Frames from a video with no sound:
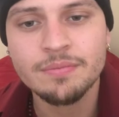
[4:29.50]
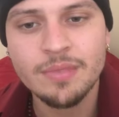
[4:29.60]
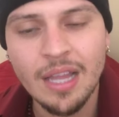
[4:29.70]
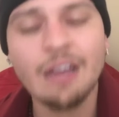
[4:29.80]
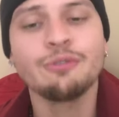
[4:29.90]

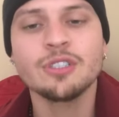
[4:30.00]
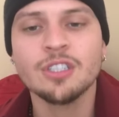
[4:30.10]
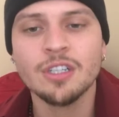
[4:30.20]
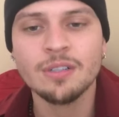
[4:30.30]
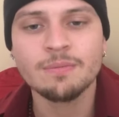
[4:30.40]
Life was
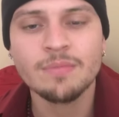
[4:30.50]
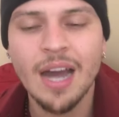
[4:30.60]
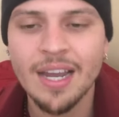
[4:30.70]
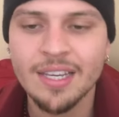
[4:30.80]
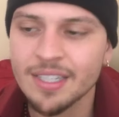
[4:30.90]
good.
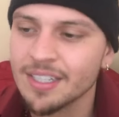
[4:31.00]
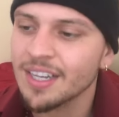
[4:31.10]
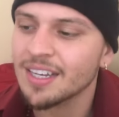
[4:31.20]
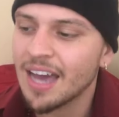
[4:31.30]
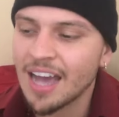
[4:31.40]
I could,
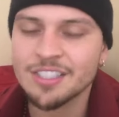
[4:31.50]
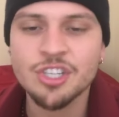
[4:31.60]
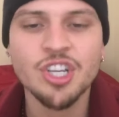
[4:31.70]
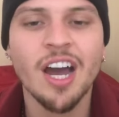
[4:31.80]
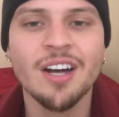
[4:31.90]
as a
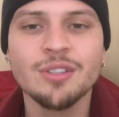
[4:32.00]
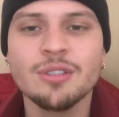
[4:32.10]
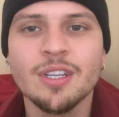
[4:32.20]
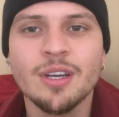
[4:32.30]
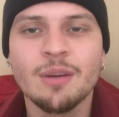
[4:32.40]
child,